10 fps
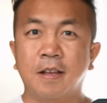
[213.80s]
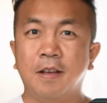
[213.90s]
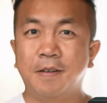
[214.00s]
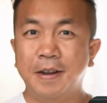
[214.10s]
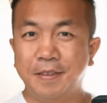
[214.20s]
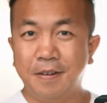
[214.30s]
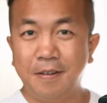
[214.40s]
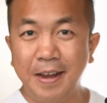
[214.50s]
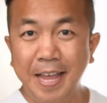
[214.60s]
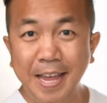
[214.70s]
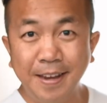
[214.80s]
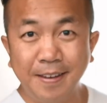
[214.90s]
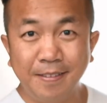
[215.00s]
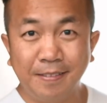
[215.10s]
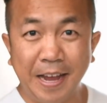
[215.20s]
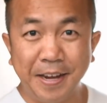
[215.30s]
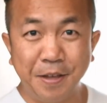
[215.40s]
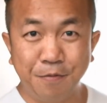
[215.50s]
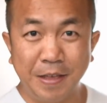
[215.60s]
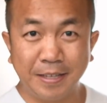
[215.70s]
All right, there are eight
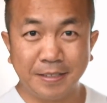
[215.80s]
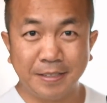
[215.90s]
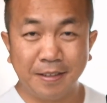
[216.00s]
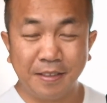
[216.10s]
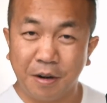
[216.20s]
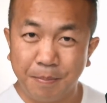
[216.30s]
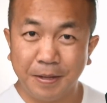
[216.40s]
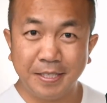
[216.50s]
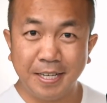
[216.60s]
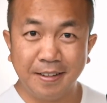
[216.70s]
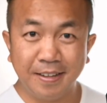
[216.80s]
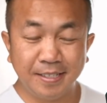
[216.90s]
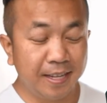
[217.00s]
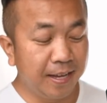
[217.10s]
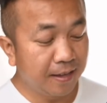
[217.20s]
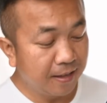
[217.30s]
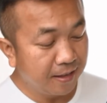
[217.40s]
lighting effects that are built into this thing.